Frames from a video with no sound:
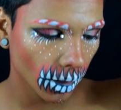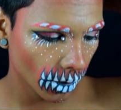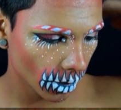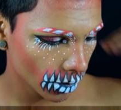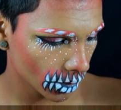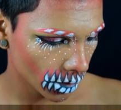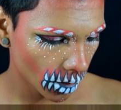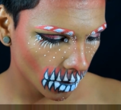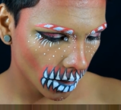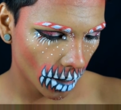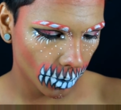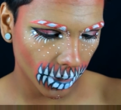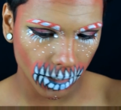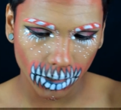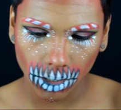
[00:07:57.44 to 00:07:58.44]
so I'm
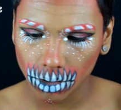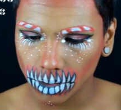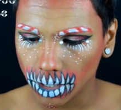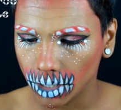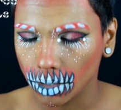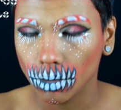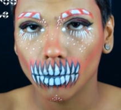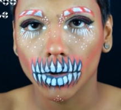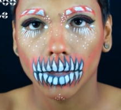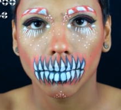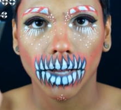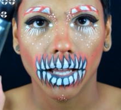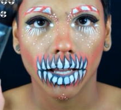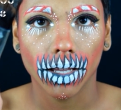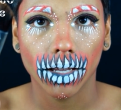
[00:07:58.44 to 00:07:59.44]
going to go in with
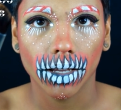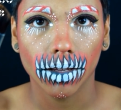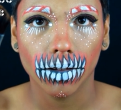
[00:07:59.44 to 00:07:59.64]
my